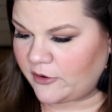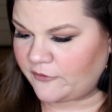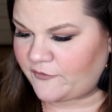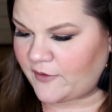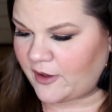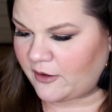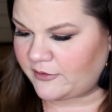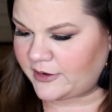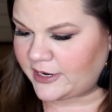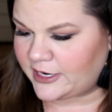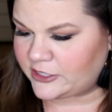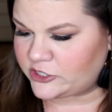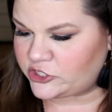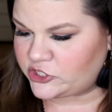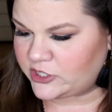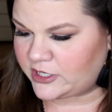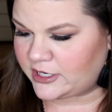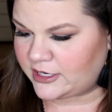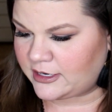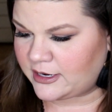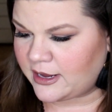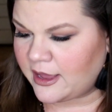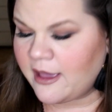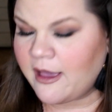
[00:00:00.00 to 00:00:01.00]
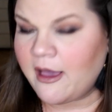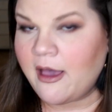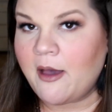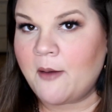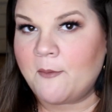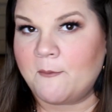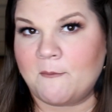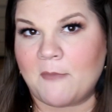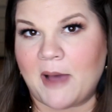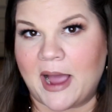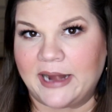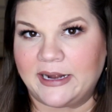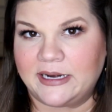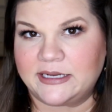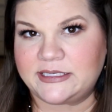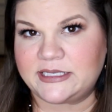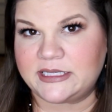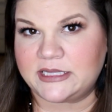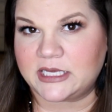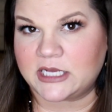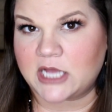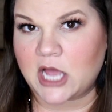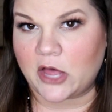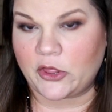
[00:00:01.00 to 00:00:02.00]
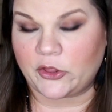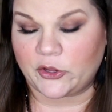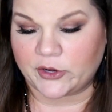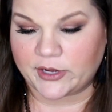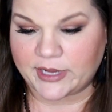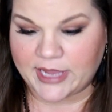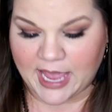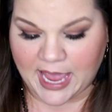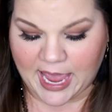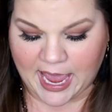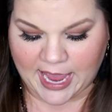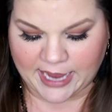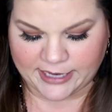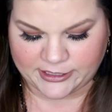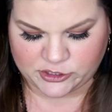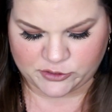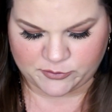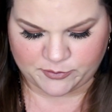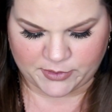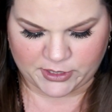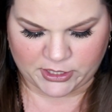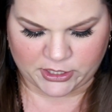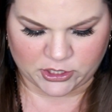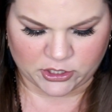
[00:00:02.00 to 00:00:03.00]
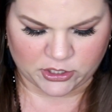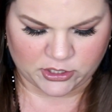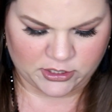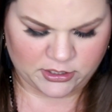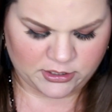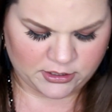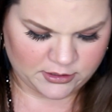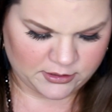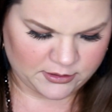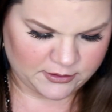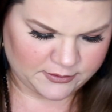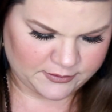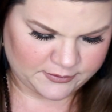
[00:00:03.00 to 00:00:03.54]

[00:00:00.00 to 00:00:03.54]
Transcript: Foundation. Mine is in the color Cashmere.